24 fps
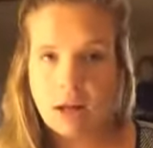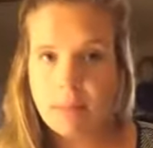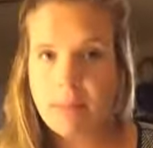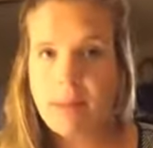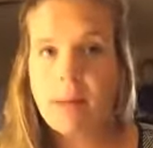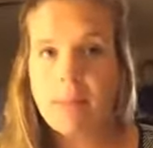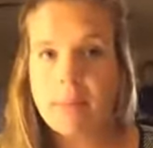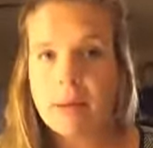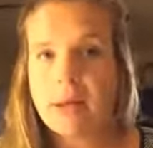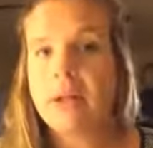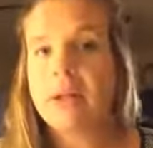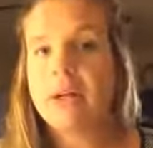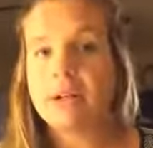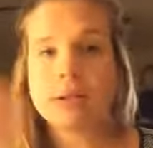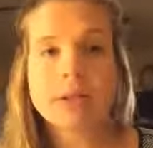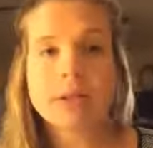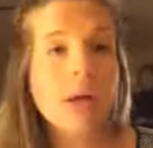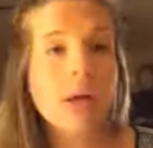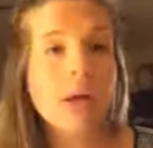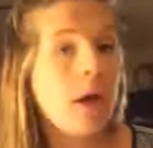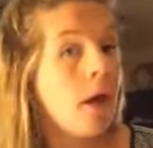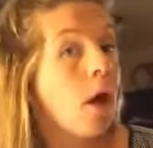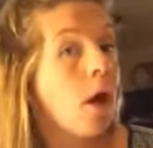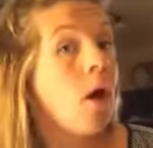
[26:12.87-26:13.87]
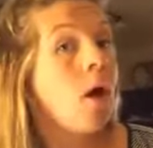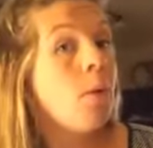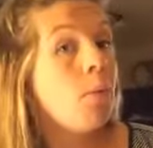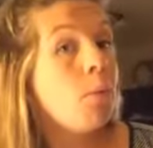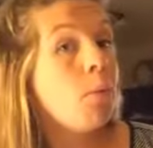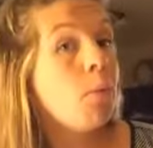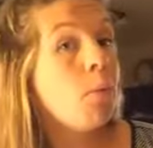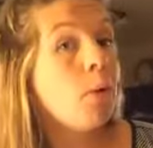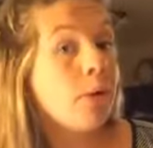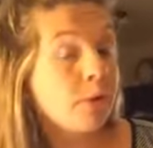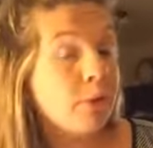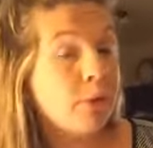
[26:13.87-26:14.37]
about pillars
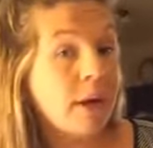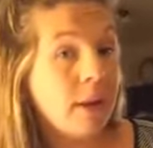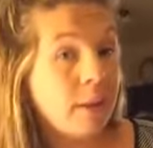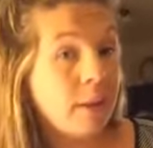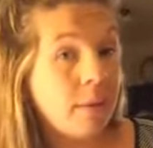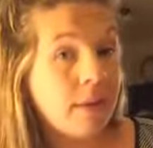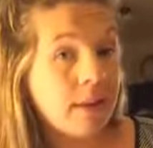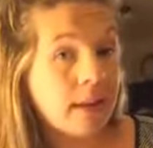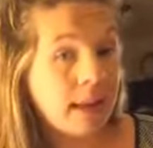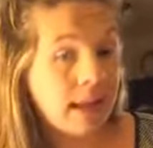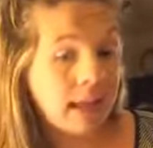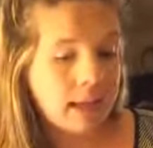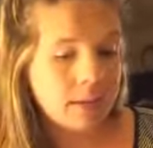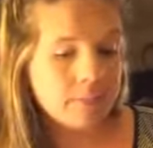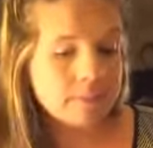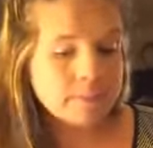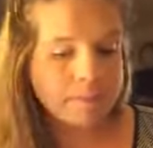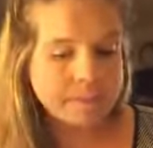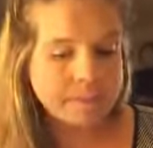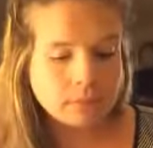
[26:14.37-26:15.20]
more frequently